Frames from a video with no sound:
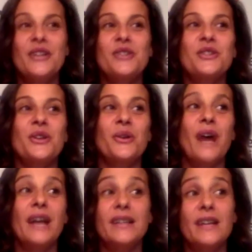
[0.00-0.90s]
So
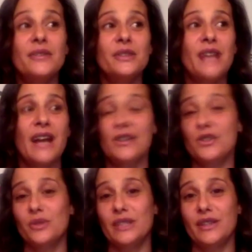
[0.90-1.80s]
I never
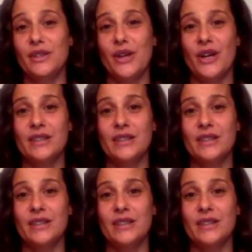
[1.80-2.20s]
actually thought